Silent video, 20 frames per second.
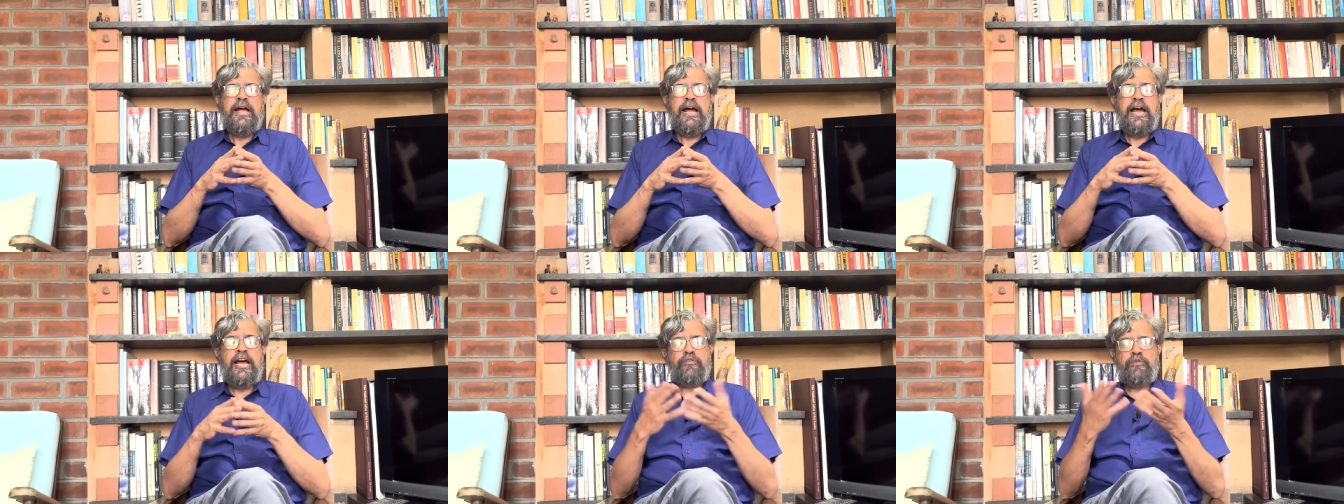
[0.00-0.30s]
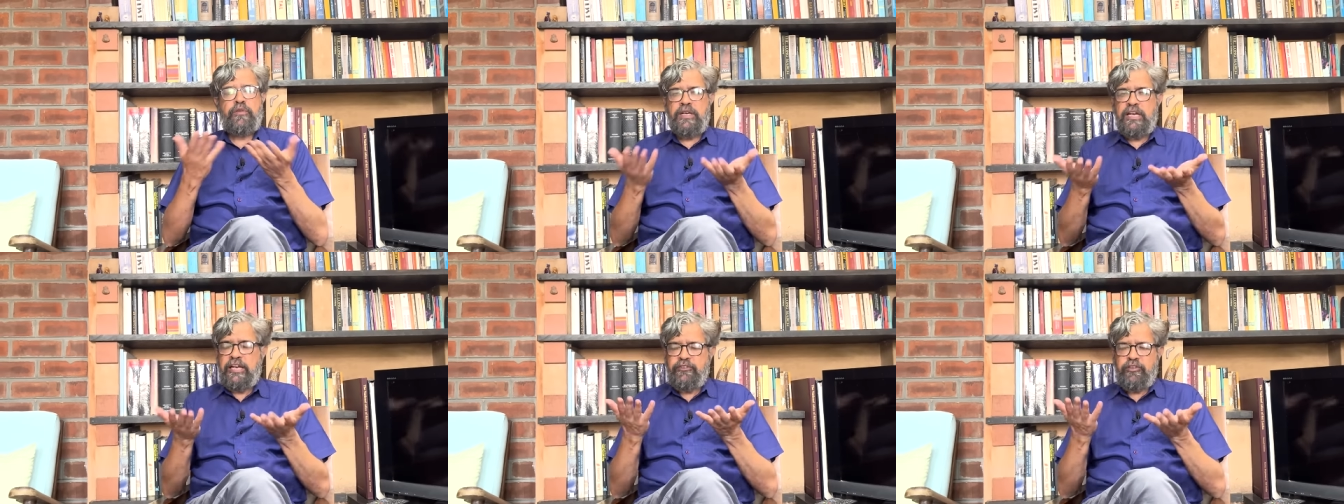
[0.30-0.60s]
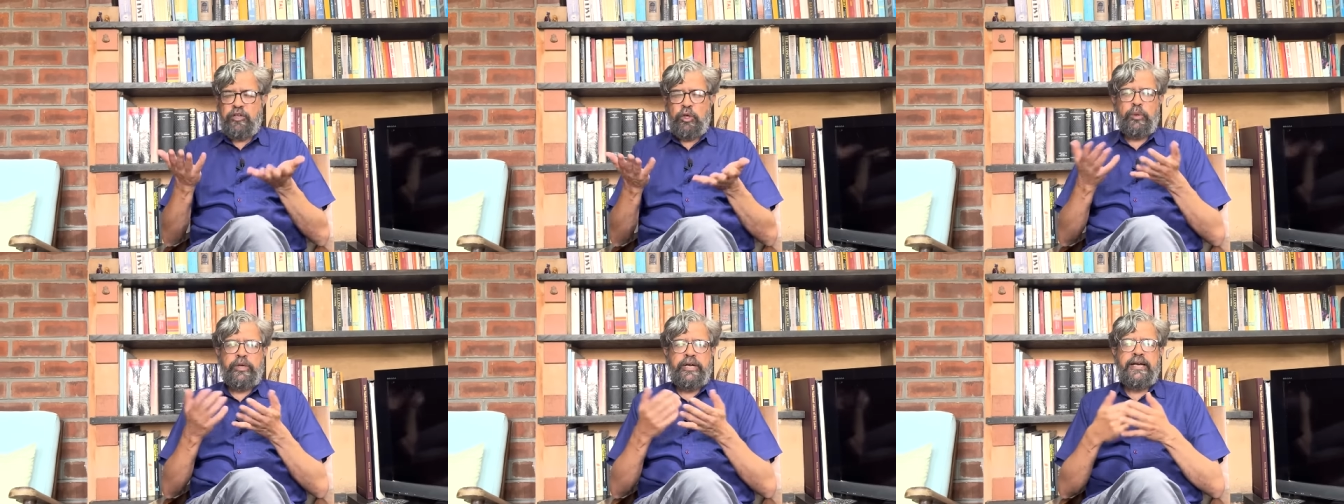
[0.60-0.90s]
as well as
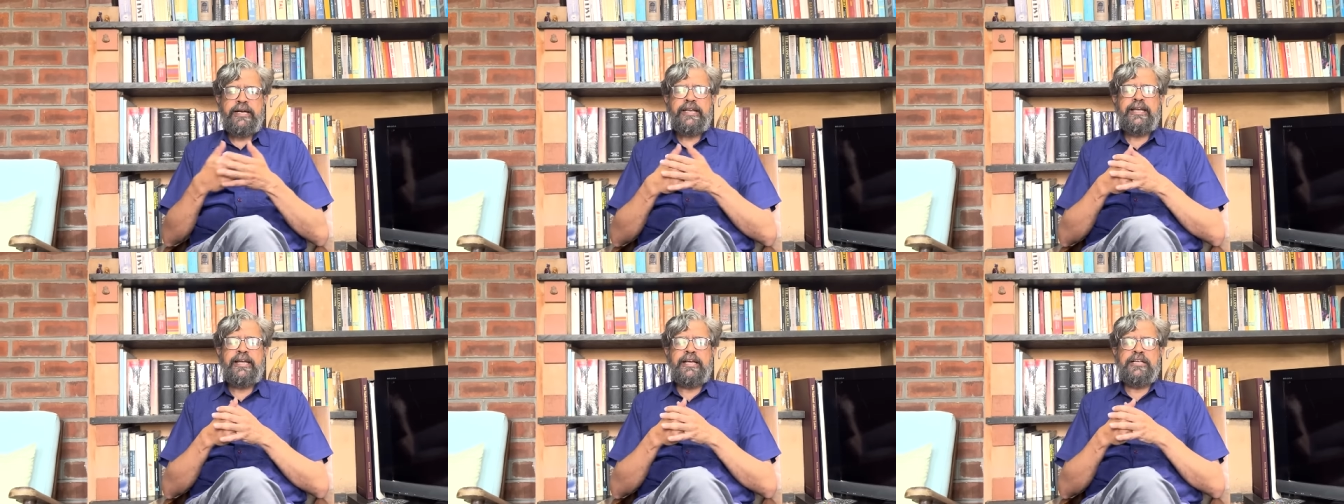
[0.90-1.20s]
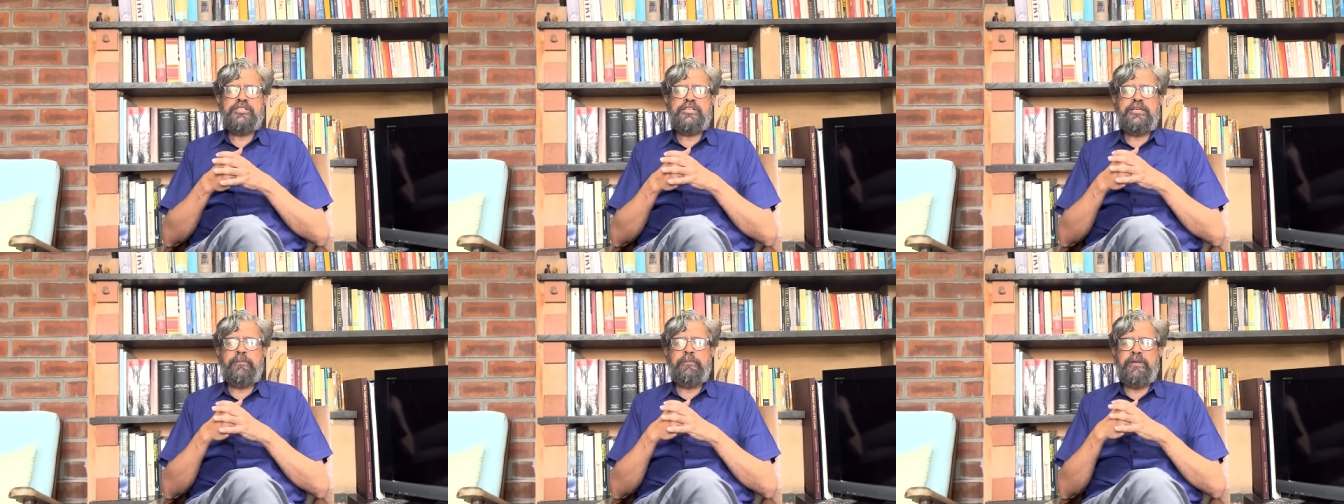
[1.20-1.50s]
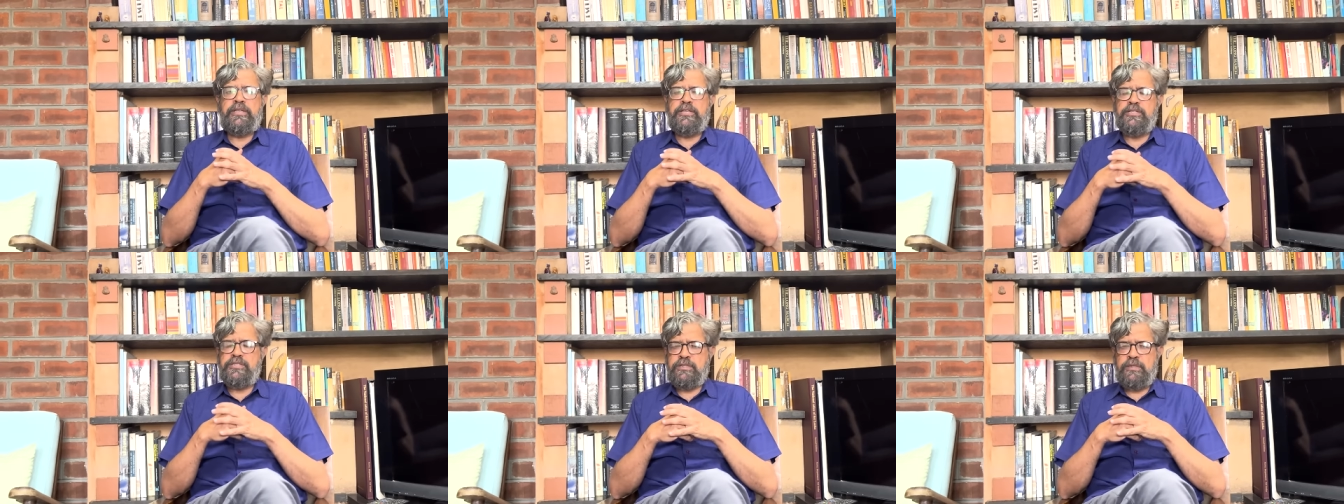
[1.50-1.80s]
locating
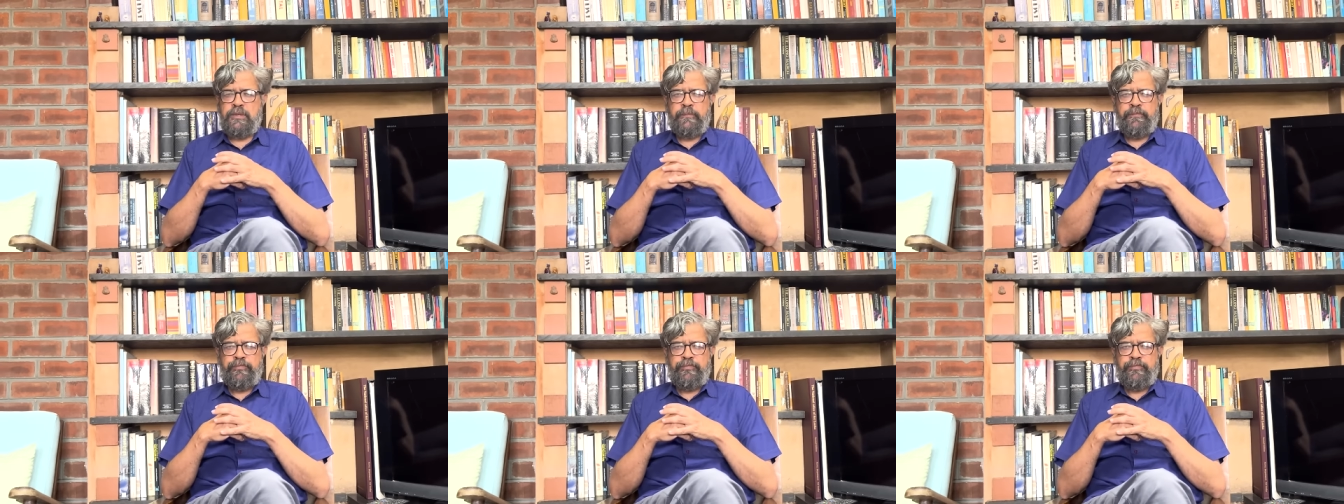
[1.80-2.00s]
STPs.